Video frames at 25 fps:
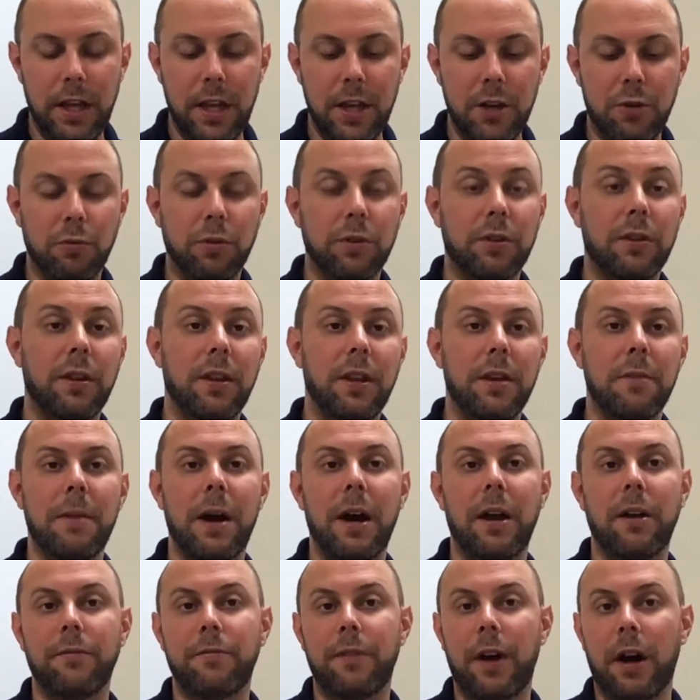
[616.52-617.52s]
equal to the
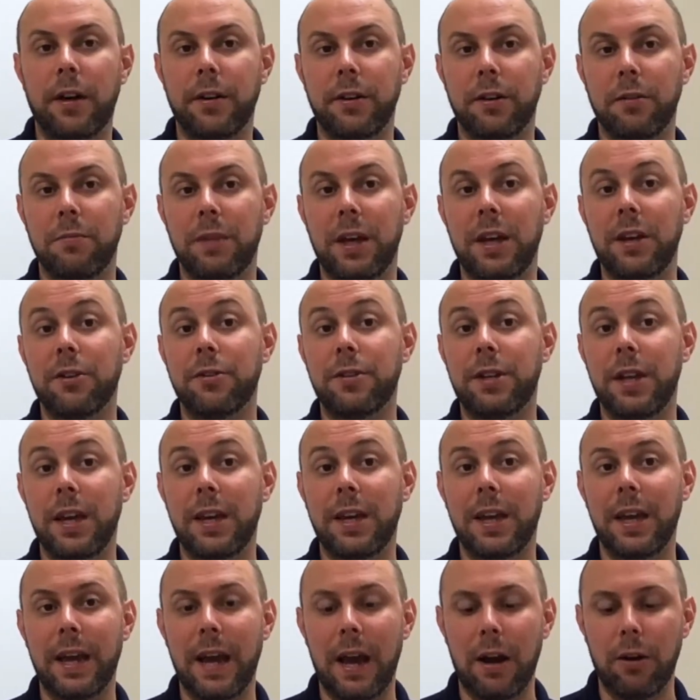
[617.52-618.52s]
amount of volume that you're
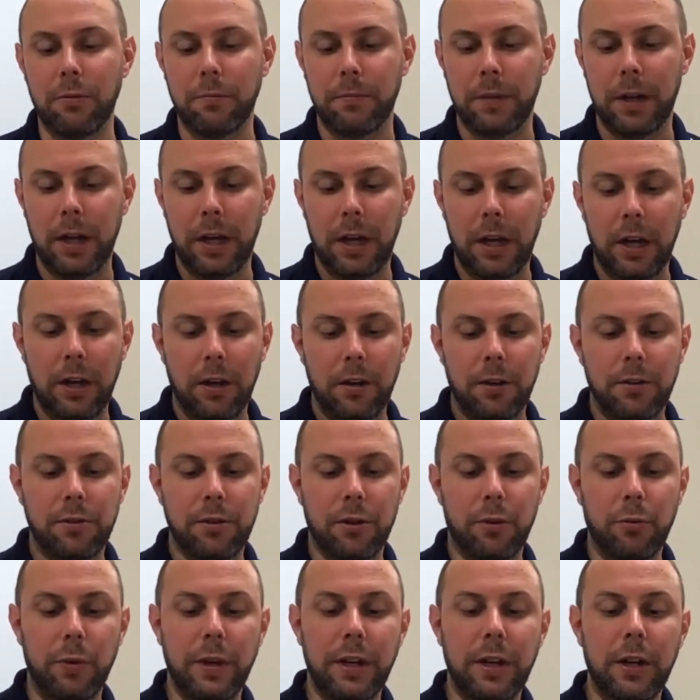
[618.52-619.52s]
taking out.
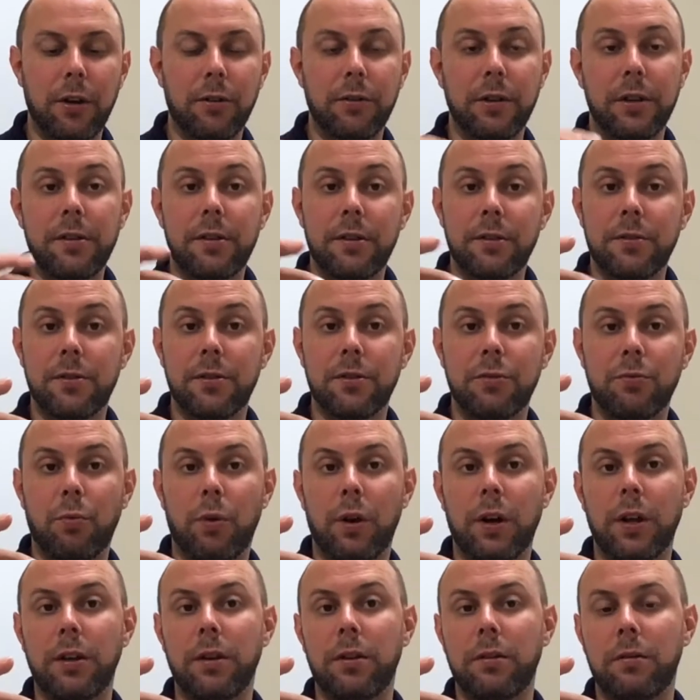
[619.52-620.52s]
So we know that this is
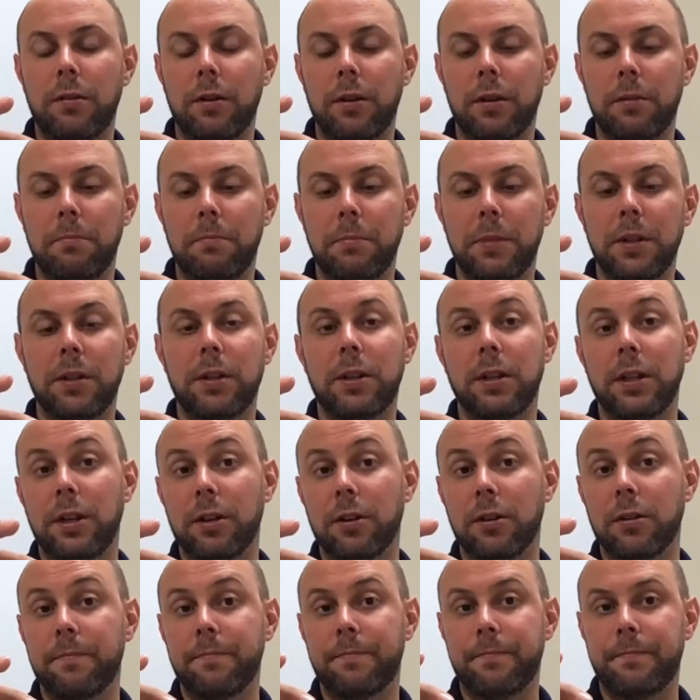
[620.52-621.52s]
1
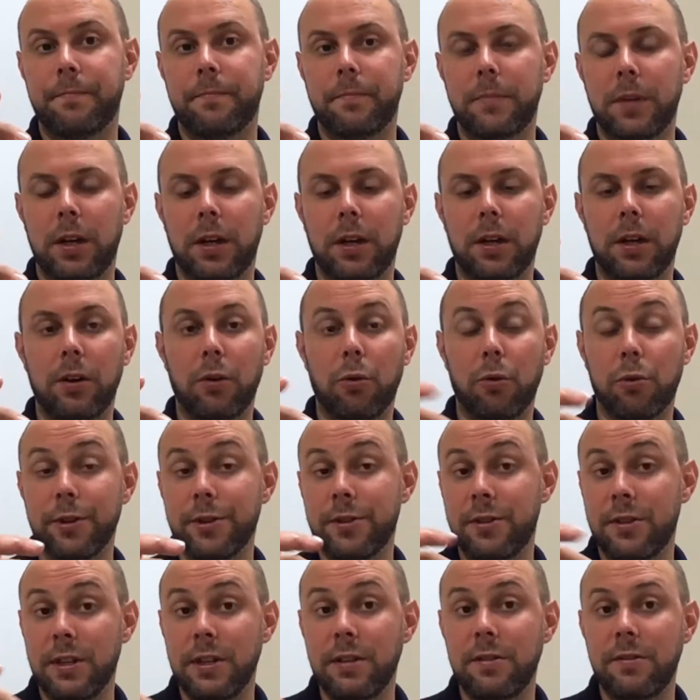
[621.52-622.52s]
milliliter or
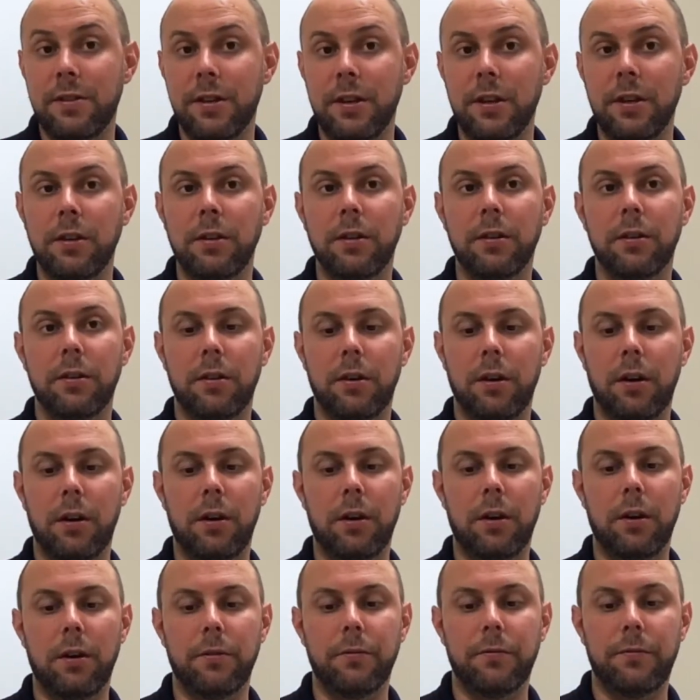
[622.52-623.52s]
cc
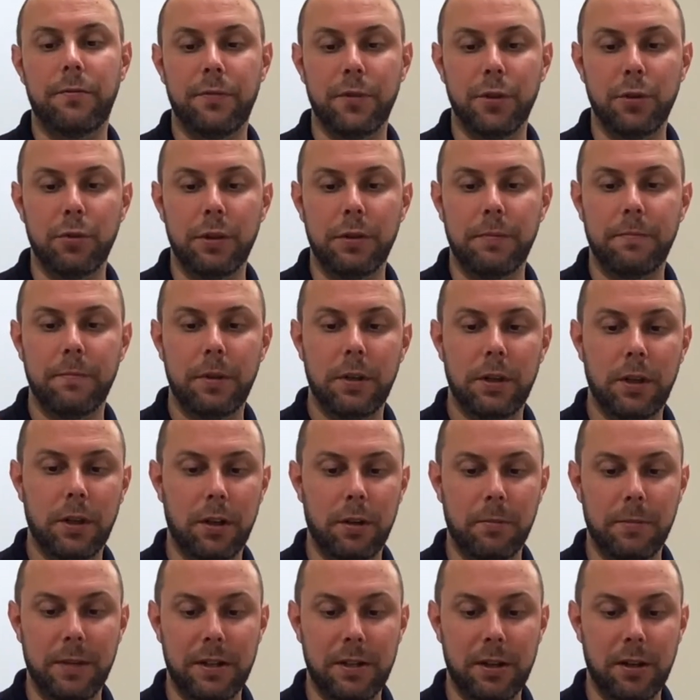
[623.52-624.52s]
of fluid.
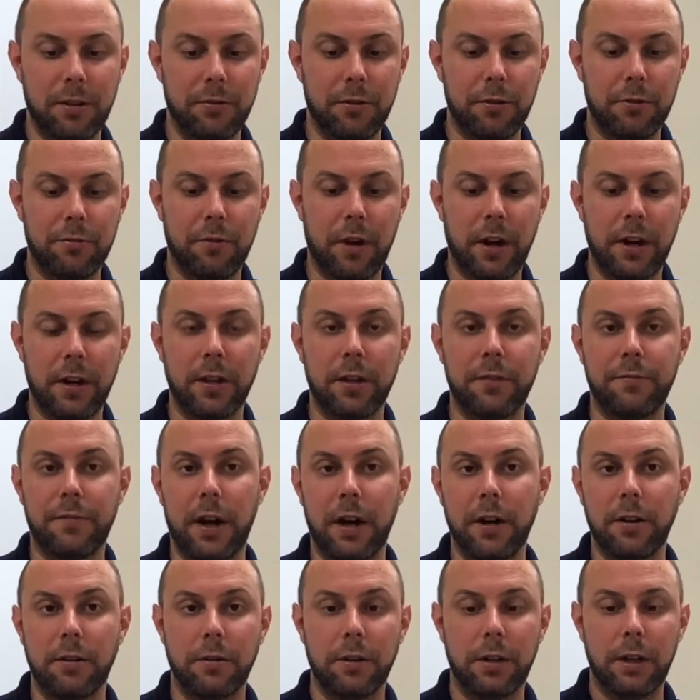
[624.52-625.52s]
It tells us right on the
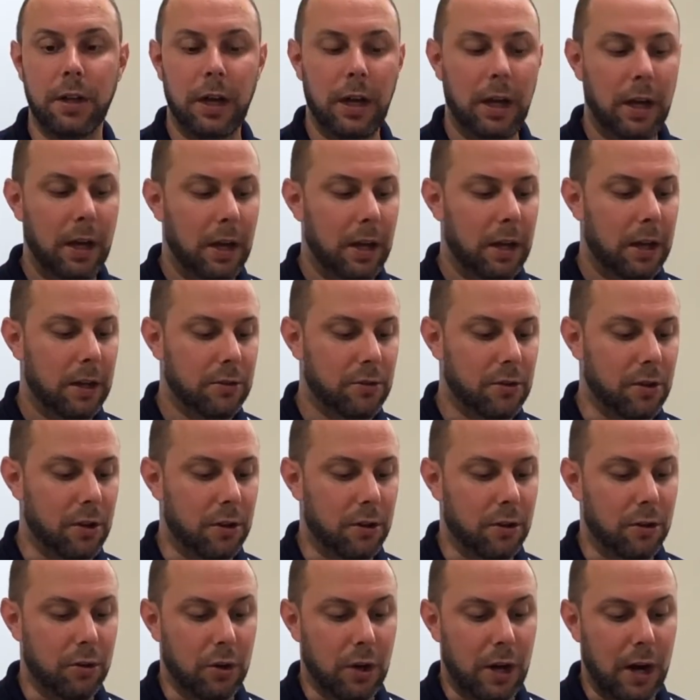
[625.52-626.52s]
vial.
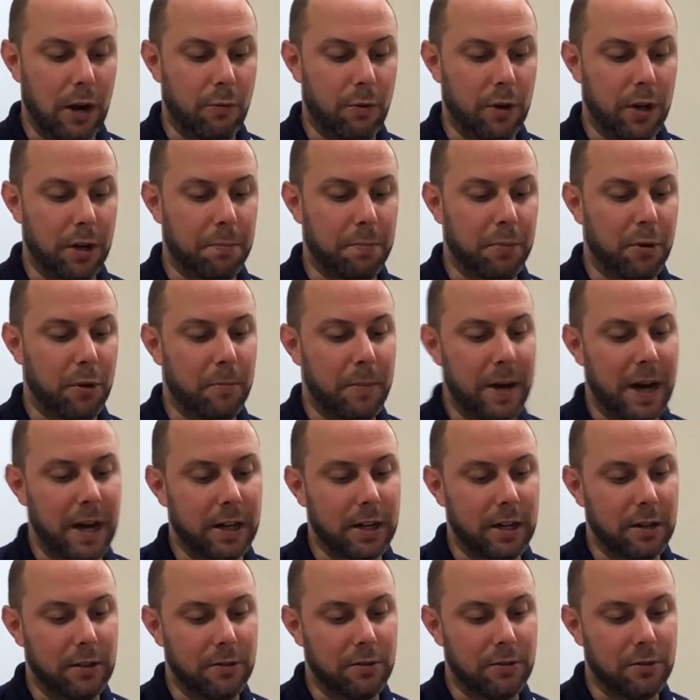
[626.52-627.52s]
So I want to pull
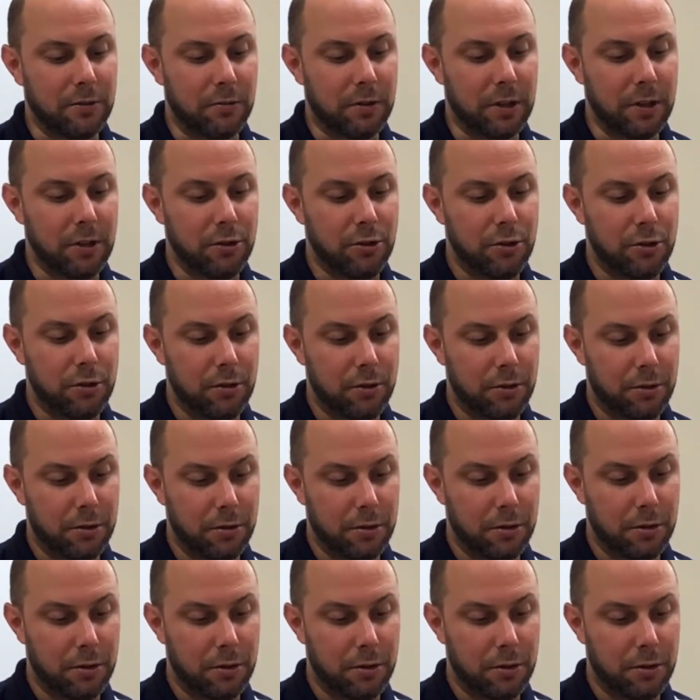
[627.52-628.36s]
back on the syringe,